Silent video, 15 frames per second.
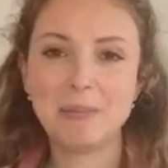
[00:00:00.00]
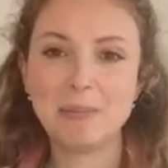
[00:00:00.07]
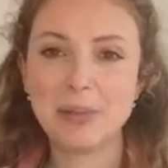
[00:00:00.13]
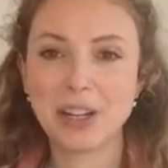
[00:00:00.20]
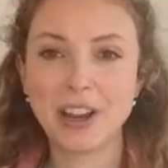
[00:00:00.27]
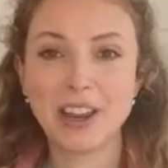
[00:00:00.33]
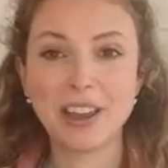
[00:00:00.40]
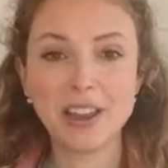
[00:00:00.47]
But
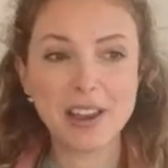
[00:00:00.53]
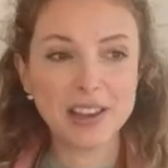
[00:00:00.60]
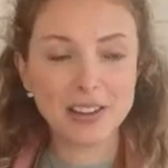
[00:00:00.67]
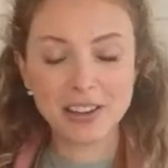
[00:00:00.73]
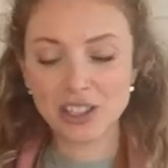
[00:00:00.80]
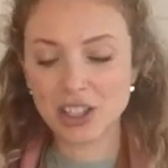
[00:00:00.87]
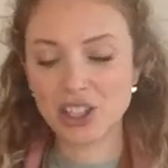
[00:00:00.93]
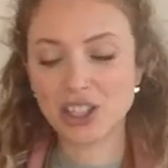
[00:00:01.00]
I
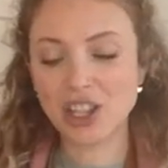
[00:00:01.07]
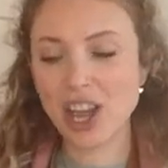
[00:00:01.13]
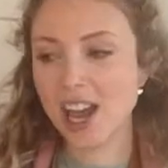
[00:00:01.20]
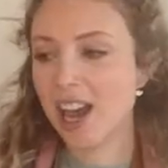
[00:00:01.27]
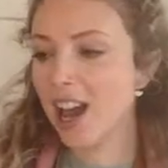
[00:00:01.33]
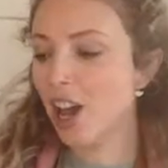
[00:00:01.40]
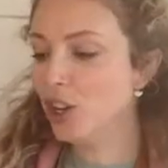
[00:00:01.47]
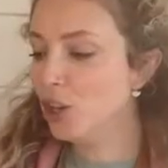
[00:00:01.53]

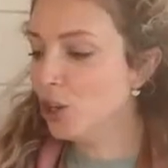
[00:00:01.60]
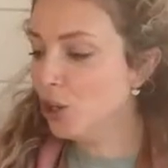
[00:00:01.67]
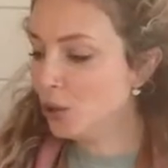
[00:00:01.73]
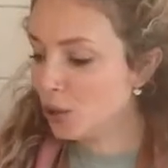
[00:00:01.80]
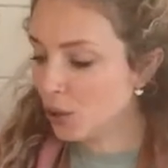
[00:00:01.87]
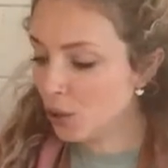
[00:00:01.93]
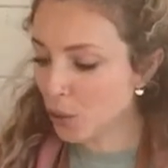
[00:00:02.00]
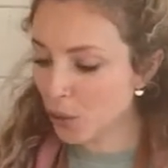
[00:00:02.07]
share a
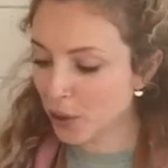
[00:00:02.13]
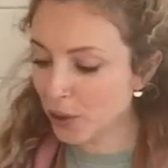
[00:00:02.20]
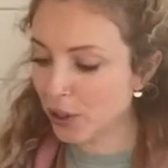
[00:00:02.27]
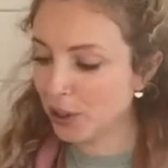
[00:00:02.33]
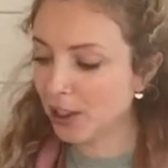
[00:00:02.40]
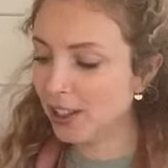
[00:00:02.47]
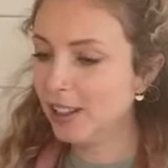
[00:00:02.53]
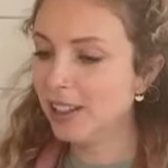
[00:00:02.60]
new
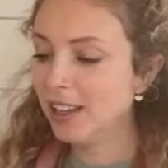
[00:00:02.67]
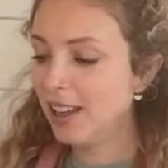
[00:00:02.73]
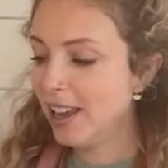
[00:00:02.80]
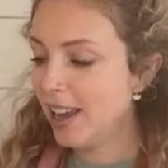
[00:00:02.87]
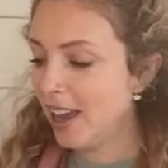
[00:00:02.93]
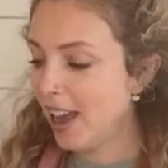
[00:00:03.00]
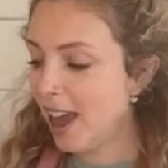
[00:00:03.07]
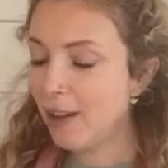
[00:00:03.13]
tutorial
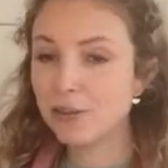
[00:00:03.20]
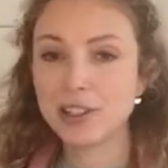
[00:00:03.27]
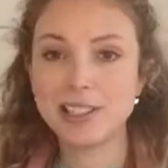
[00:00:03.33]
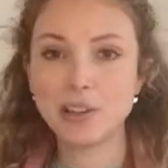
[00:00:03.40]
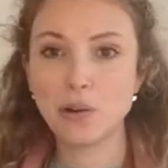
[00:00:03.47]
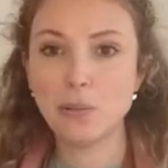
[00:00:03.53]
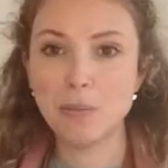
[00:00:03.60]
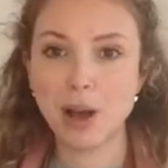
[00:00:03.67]
every
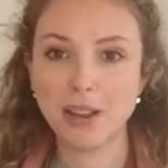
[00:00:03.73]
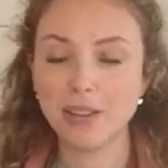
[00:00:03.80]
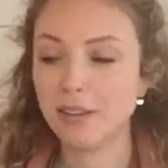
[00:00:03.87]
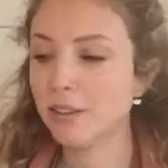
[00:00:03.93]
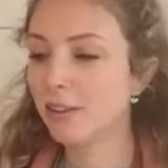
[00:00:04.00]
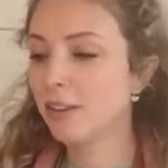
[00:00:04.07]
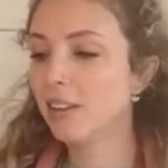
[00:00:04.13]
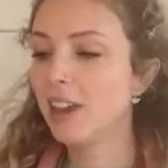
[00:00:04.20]
single
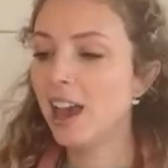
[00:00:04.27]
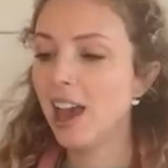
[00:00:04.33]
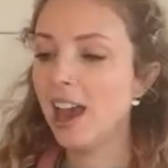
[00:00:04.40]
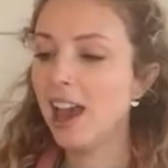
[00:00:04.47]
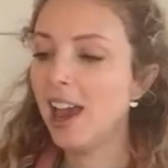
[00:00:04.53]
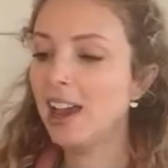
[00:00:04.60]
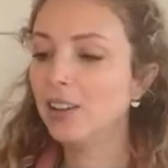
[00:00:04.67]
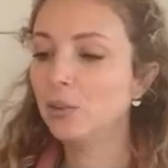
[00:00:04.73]
month,
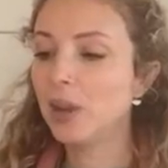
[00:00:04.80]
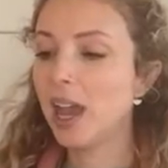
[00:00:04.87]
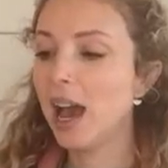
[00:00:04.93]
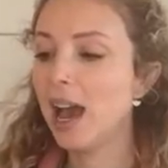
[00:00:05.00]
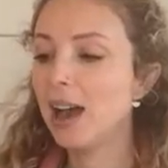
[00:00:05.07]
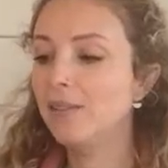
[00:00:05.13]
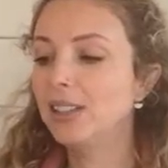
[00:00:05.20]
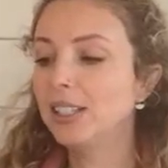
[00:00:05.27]
and we
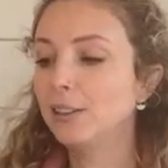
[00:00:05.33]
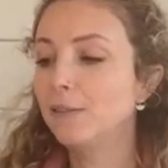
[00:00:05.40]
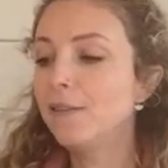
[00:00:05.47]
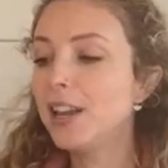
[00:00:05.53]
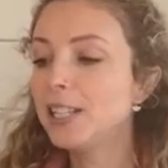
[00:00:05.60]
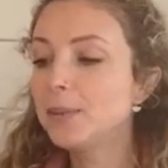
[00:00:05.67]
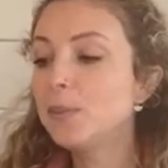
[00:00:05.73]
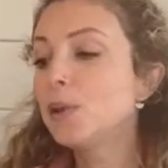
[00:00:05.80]
have a little
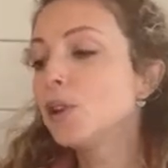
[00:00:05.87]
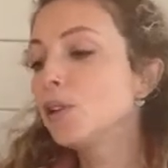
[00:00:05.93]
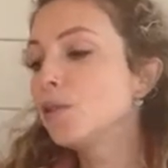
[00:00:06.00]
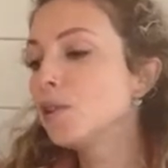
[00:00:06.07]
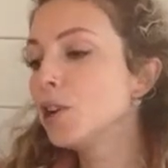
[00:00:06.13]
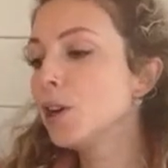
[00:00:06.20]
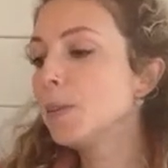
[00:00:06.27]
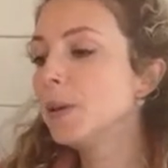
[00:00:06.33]
Facebook
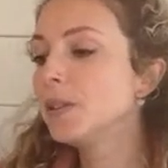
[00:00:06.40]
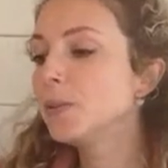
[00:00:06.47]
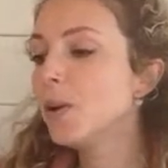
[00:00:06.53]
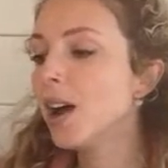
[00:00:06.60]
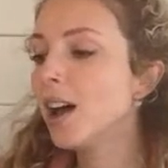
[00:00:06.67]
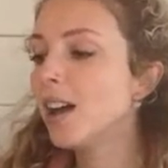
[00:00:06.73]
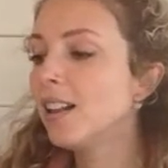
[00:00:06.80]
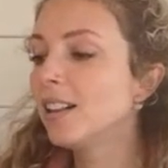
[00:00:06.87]
group as
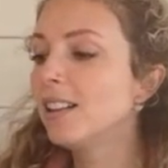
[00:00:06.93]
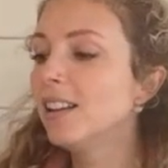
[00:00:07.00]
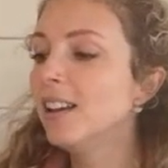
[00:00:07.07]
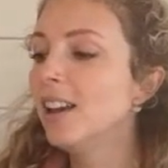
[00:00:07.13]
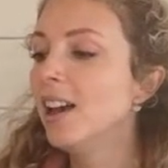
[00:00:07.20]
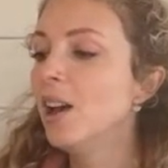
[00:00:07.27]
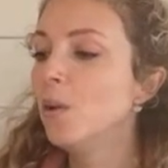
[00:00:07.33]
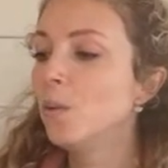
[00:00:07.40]
well
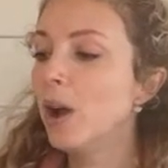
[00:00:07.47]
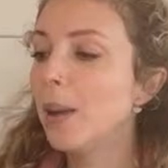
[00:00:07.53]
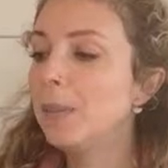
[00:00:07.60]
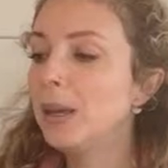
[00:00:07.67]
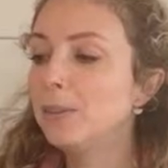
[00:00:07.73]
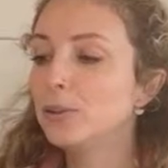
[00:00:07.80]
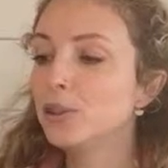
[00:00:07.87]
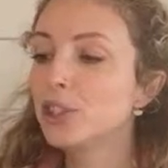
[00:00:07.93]
where
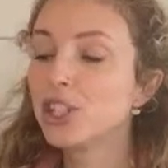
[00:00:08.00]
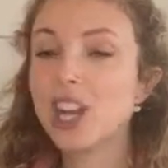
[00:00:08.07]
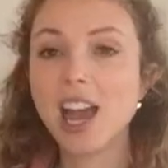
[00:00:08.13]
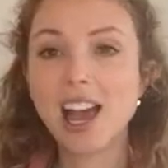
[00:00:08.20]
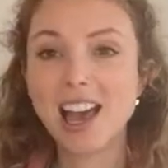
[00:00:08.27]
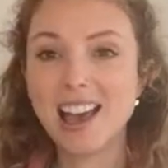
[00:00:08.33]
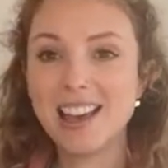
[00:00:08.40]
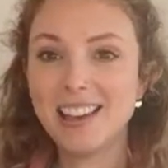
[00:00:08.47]
people
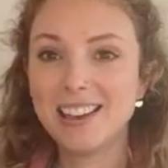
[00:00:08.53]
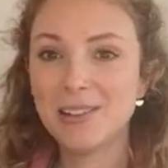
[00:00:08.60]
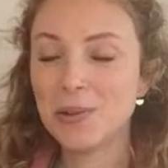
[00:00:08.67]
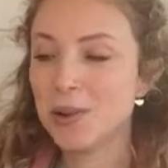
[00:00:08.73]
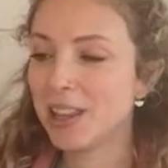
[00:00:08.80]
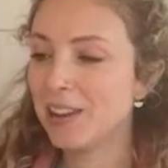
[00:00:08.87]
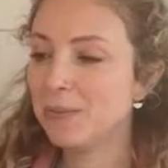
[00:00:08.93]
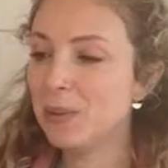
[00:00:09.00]
share
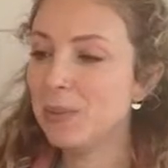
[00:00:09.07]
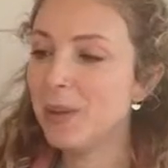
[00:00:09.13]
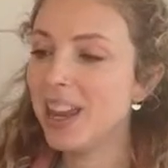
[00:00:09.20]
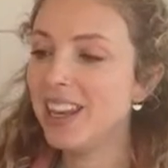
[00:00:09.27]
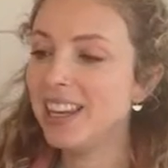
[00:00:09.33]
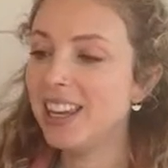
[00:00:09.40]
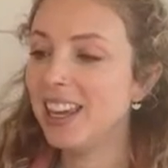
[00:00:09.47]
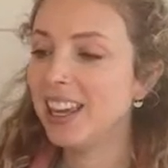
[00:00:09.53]
what they've been
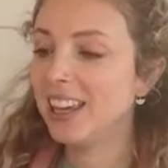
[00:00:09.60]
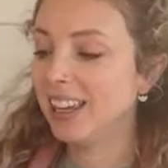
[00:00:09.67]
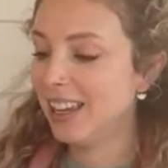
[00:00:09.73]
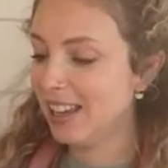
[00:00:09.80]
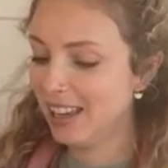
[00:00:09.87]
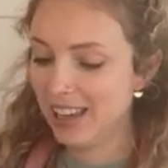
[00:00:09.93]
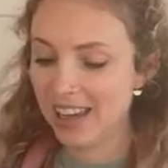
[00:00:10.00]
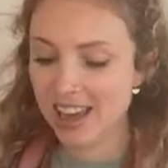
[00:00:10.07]

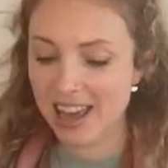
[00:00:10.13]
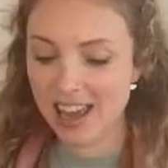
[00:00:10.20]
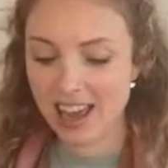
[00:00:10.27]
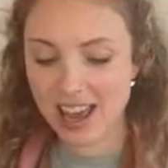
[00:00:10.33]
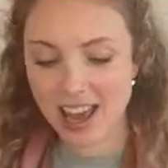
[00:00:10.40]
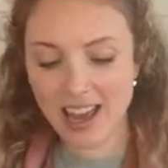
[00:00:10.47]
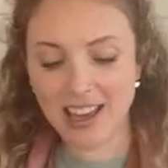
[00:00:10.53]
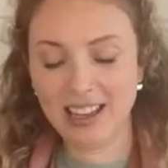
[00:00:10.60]
making,
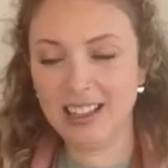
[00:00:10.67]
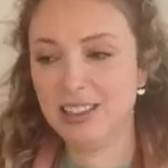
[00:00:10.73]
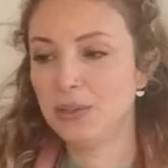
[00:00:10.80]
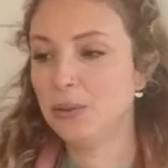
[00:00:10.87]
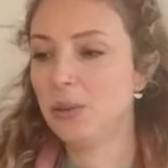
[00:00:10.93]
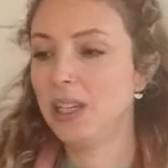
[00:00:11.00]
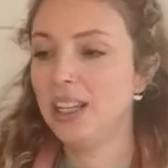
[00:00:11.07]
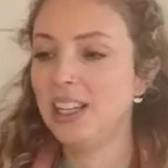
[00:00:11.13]

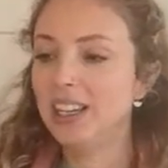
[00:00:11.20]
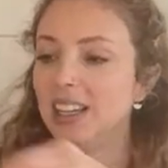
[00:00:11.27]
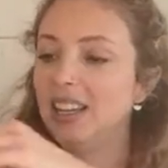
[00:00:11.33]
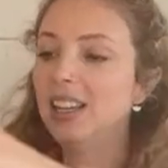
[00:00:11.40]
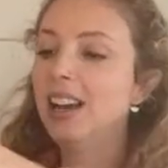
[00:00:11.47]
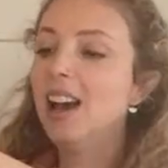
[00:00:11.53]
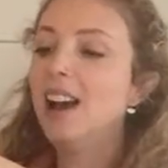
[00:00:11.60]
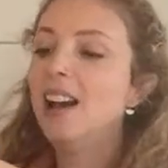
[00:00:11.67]
and
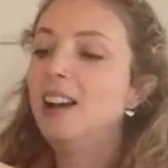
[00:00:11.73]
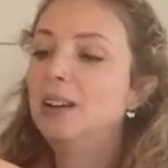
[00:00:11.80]
we